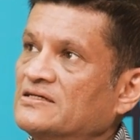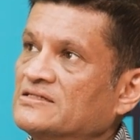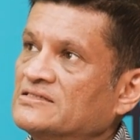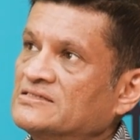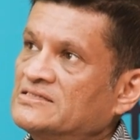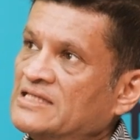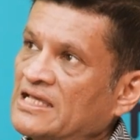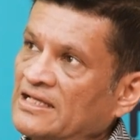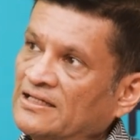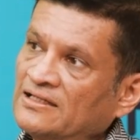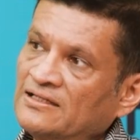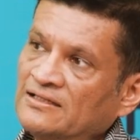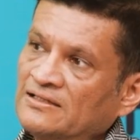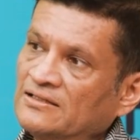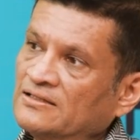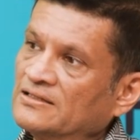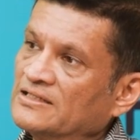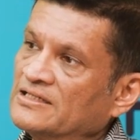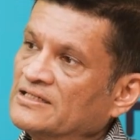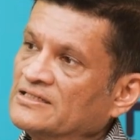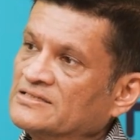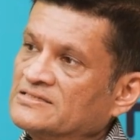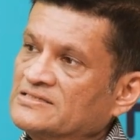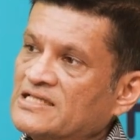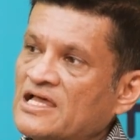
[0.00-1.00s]
Second
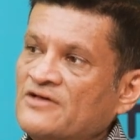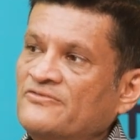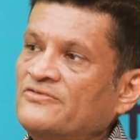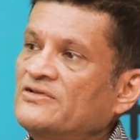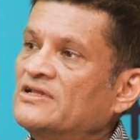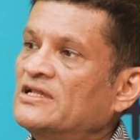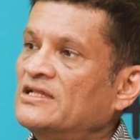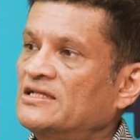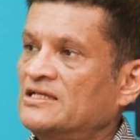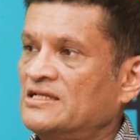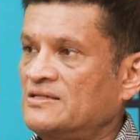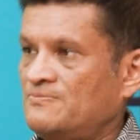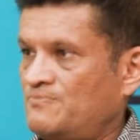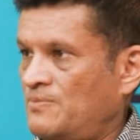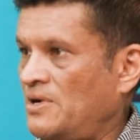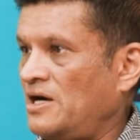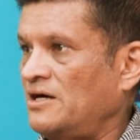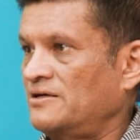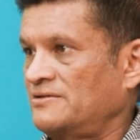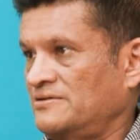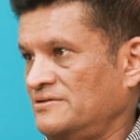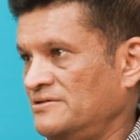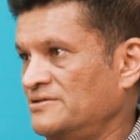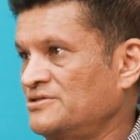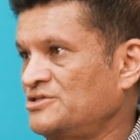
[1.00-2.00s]
is definitely
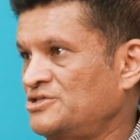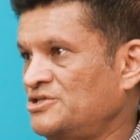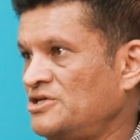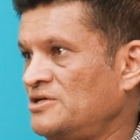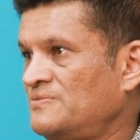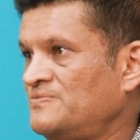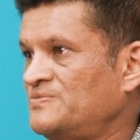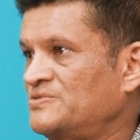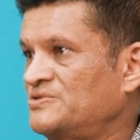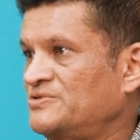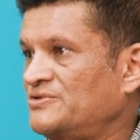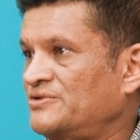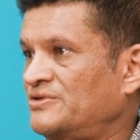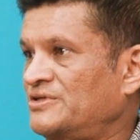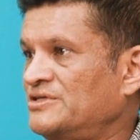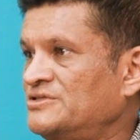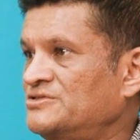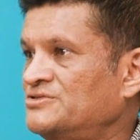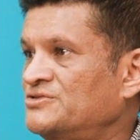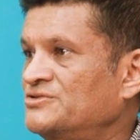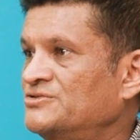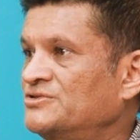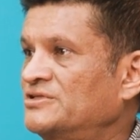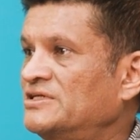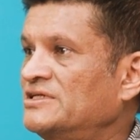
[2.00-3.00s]
partnerships. Okay.
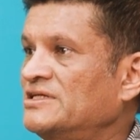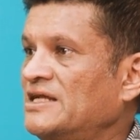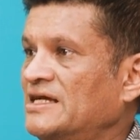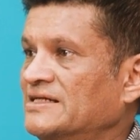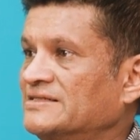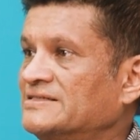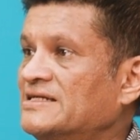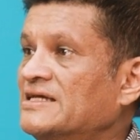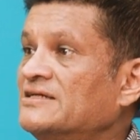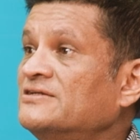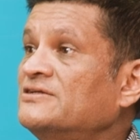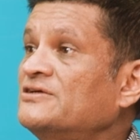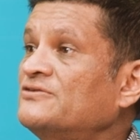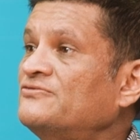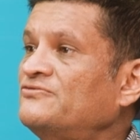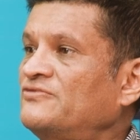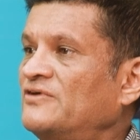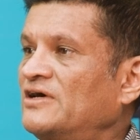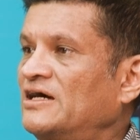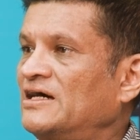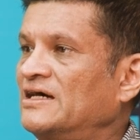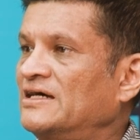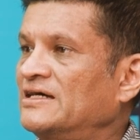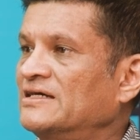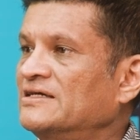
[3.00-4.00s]
So you can
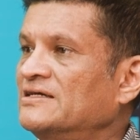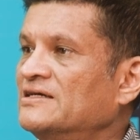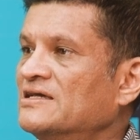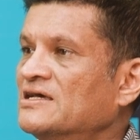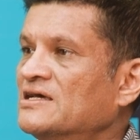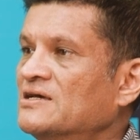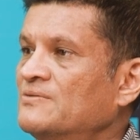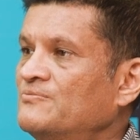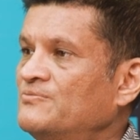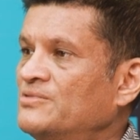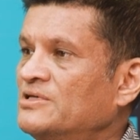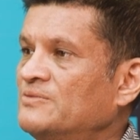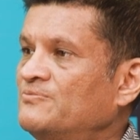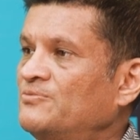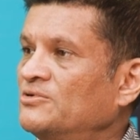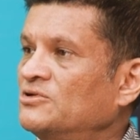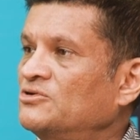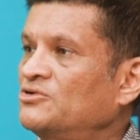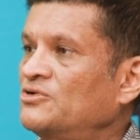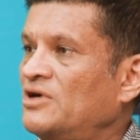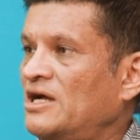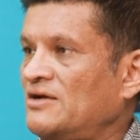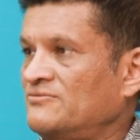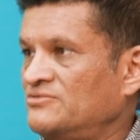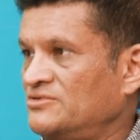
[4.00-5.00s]
identify people
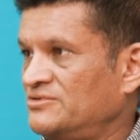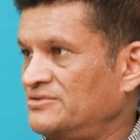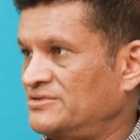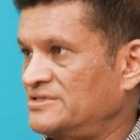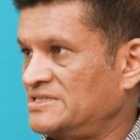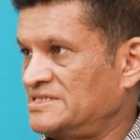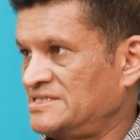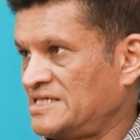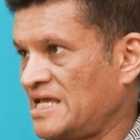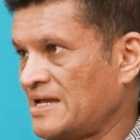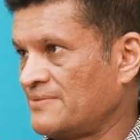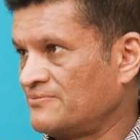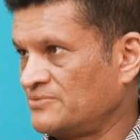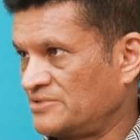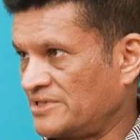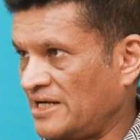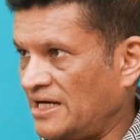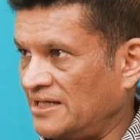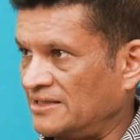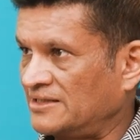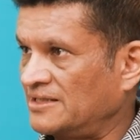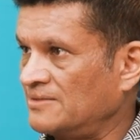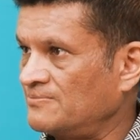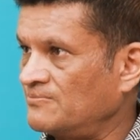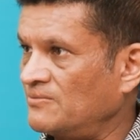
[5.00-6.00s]
who have the same
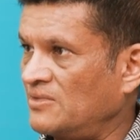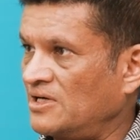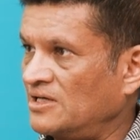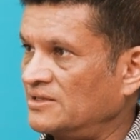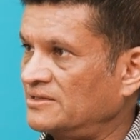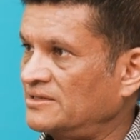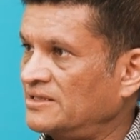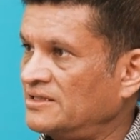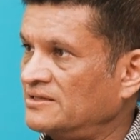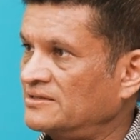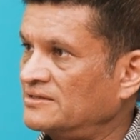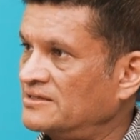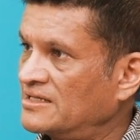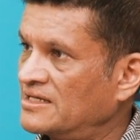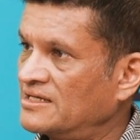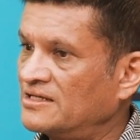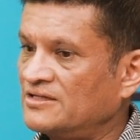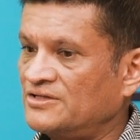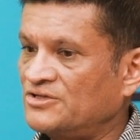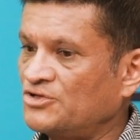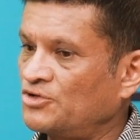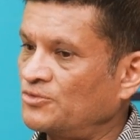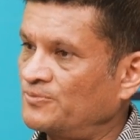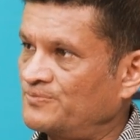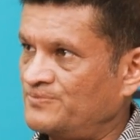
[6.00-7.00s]
target market. They're
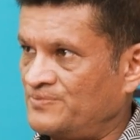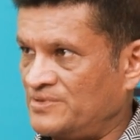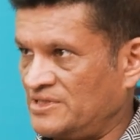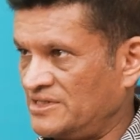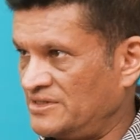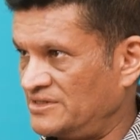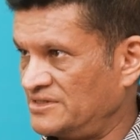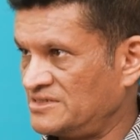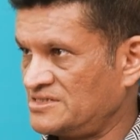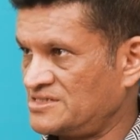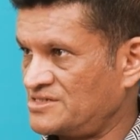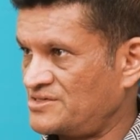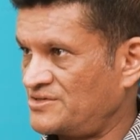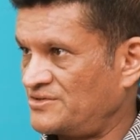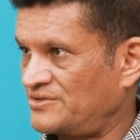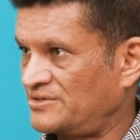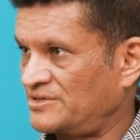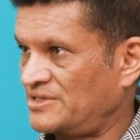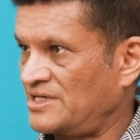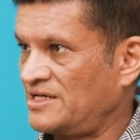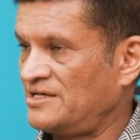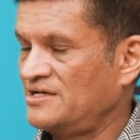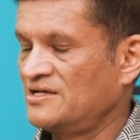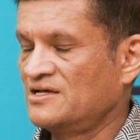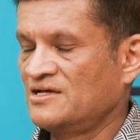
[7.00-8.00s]
your peers.
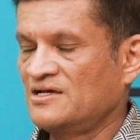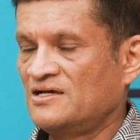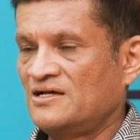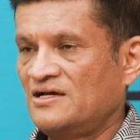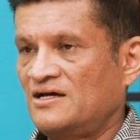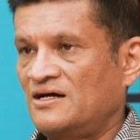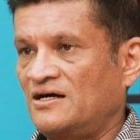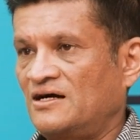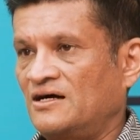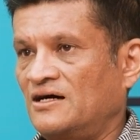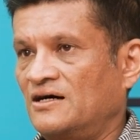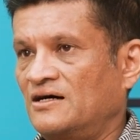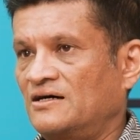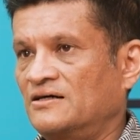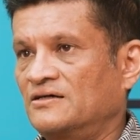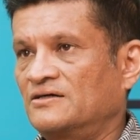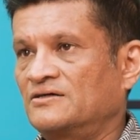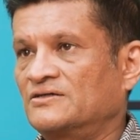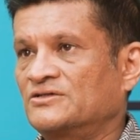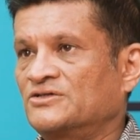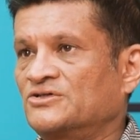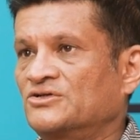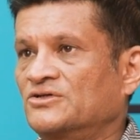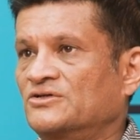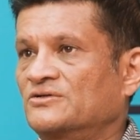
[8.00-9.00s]
Okay.
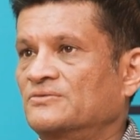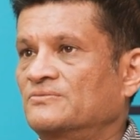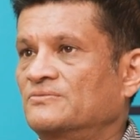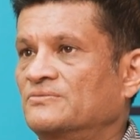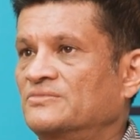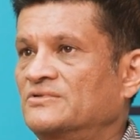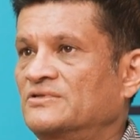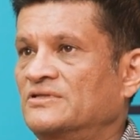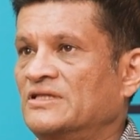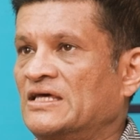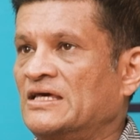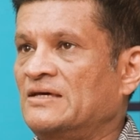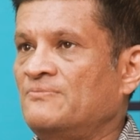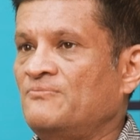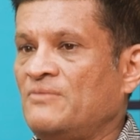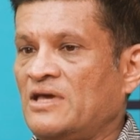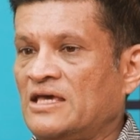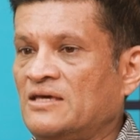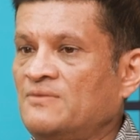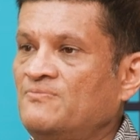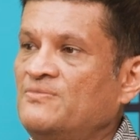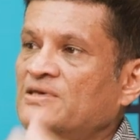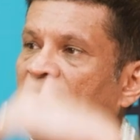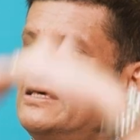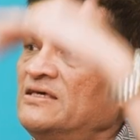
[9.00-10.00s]
They
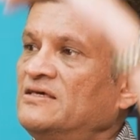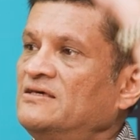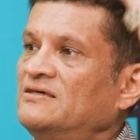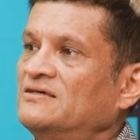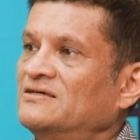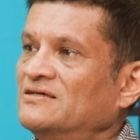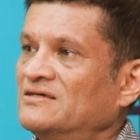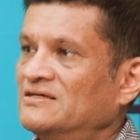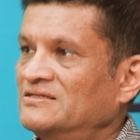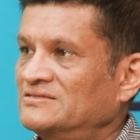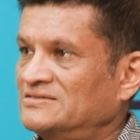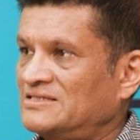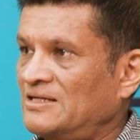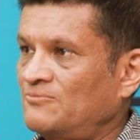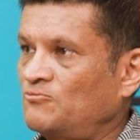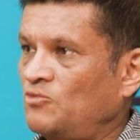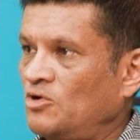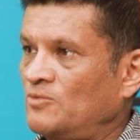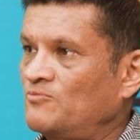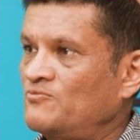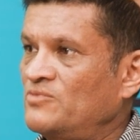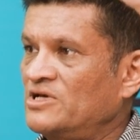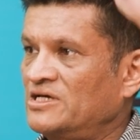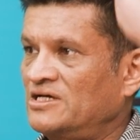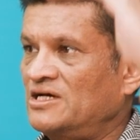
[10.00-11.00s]
may be
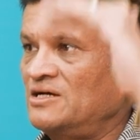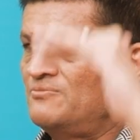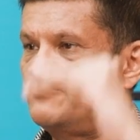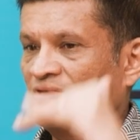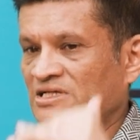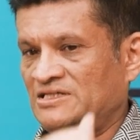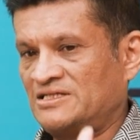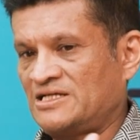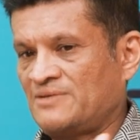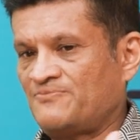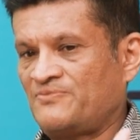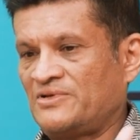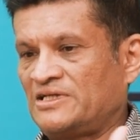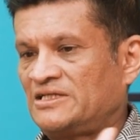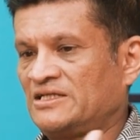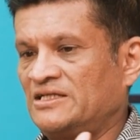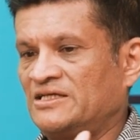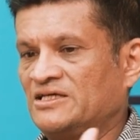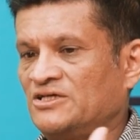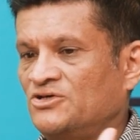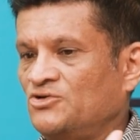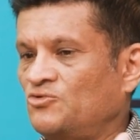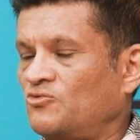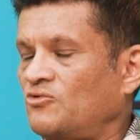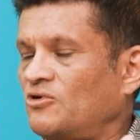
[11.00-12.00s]
someone bigger, but
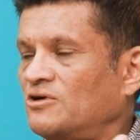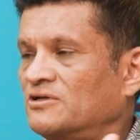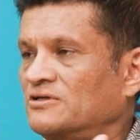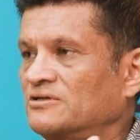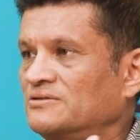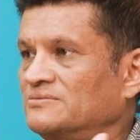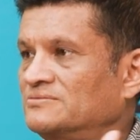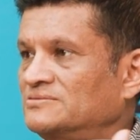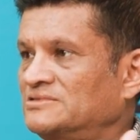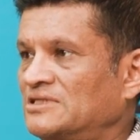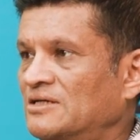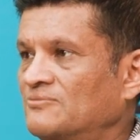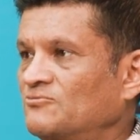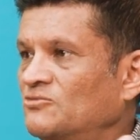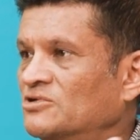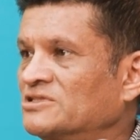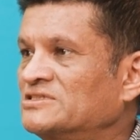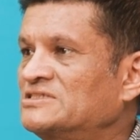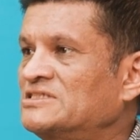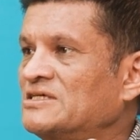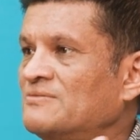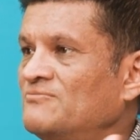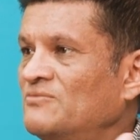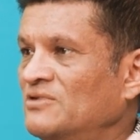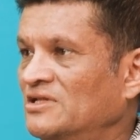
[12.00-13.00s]
typically you want someone
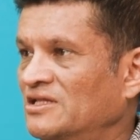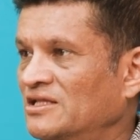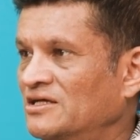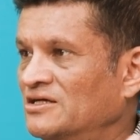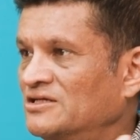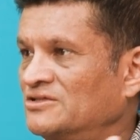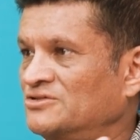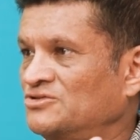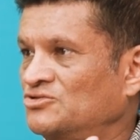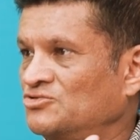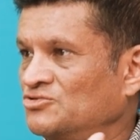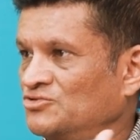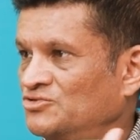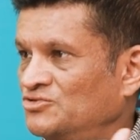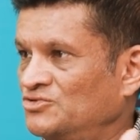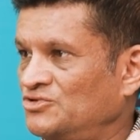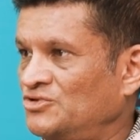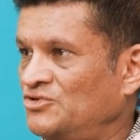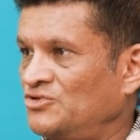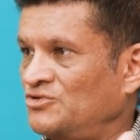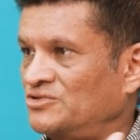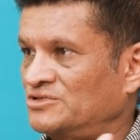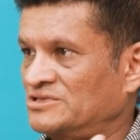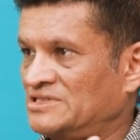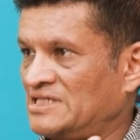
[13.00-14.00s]
similar to
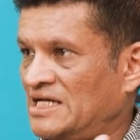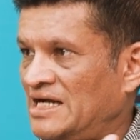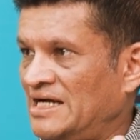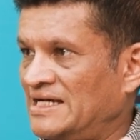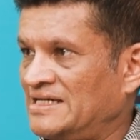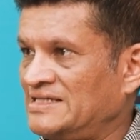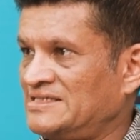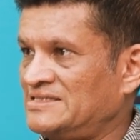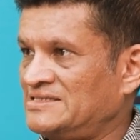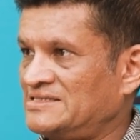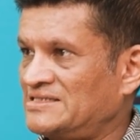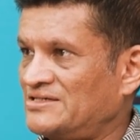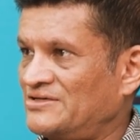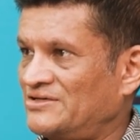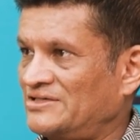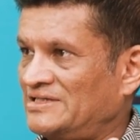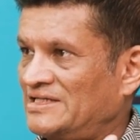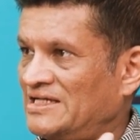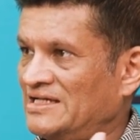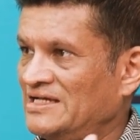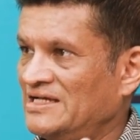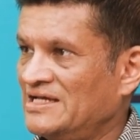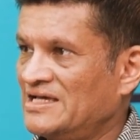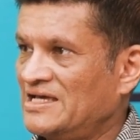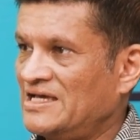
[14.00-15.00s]
your size,
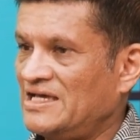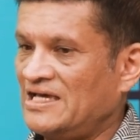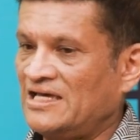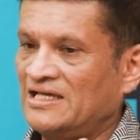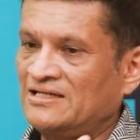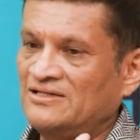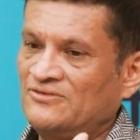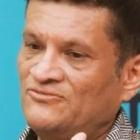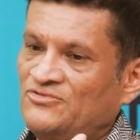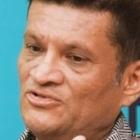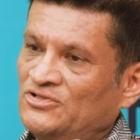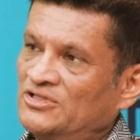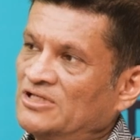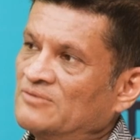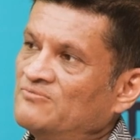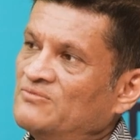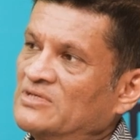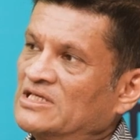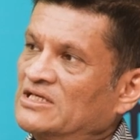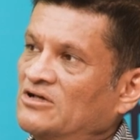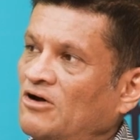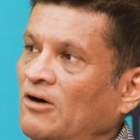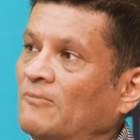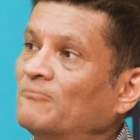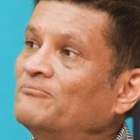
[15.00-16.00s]
okay? And if you can
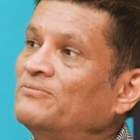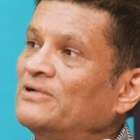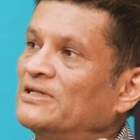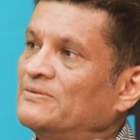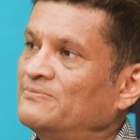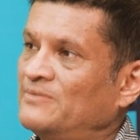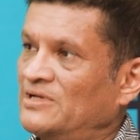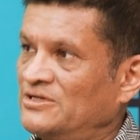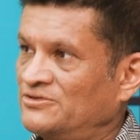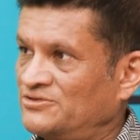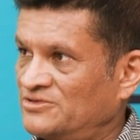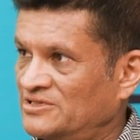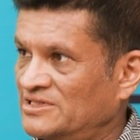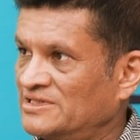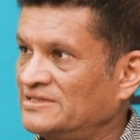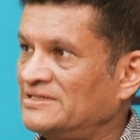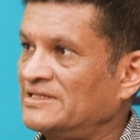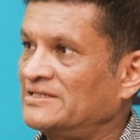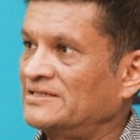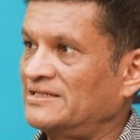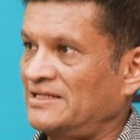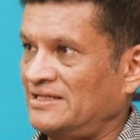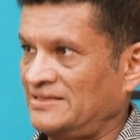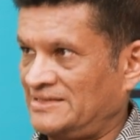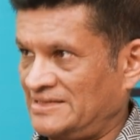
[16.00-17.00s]
be complementary,
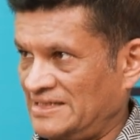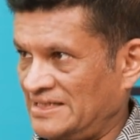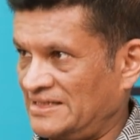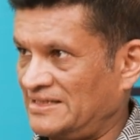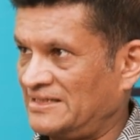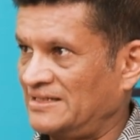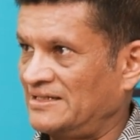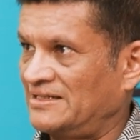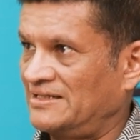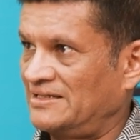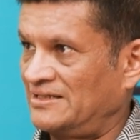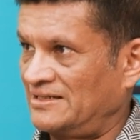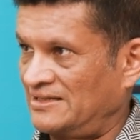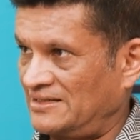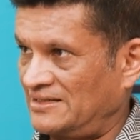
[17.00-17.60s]
then nothing